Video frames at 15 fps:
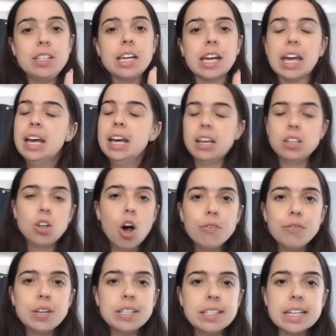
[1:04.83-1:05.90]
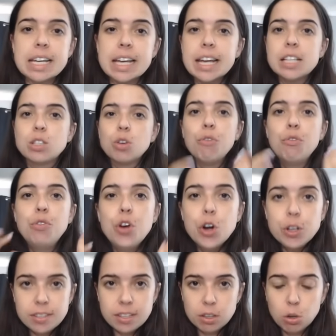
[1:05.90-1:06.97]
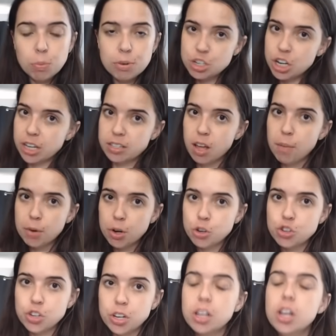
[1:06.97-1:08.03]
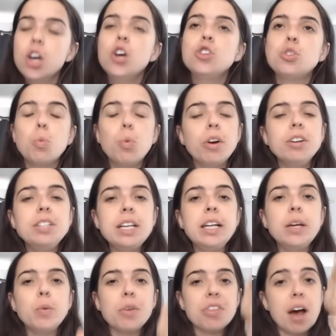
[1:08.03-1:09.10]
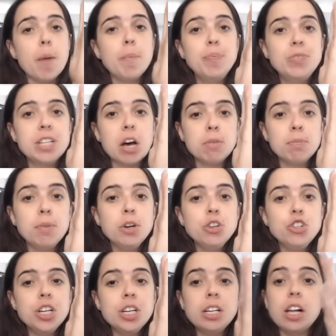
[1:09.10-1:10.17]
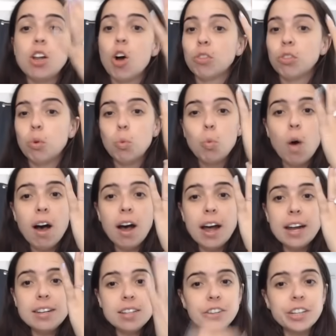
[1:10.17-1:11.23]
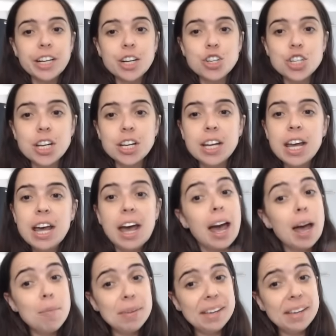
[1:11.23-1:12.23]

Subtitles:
thing is obviously it's vertical projectile motion. So we're dealing with up-down motion along the y direction. And